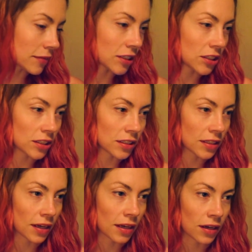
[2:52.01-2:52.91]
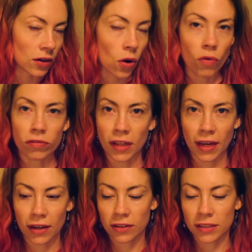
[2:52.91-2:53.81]
let's just say
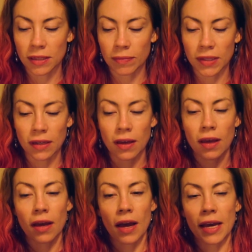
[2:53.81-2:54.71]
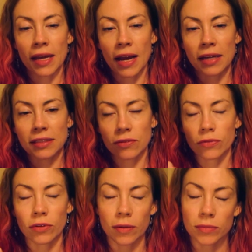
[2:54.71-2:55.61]
covalite or something, I can ask
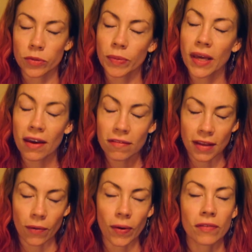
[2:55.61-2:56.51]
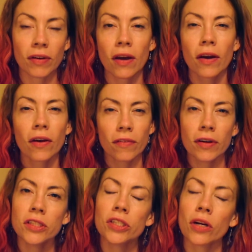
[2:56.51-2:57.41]
for them to behave that way. But
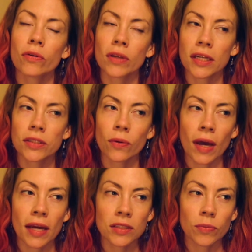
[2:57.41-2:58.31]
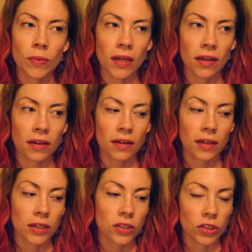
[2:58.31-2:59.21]
very general, like it's okay to be
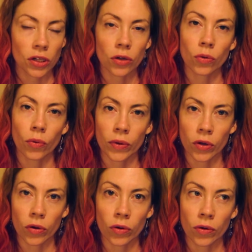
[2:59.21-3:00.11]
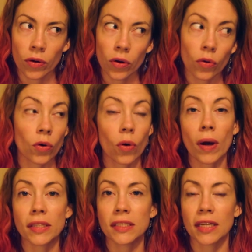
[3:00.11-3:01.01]
general when you're
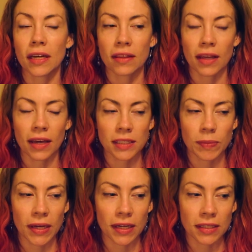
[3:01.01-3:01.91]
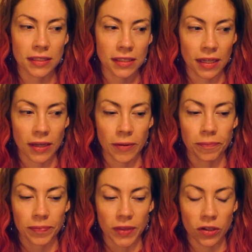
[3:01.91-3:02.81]
requesting things, because
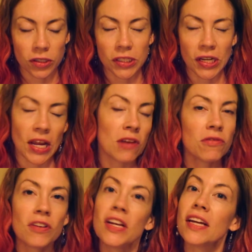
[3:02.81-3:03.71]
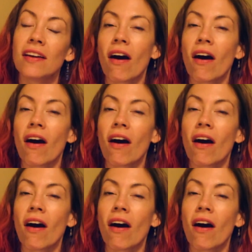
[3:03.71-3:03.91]
there's an infinite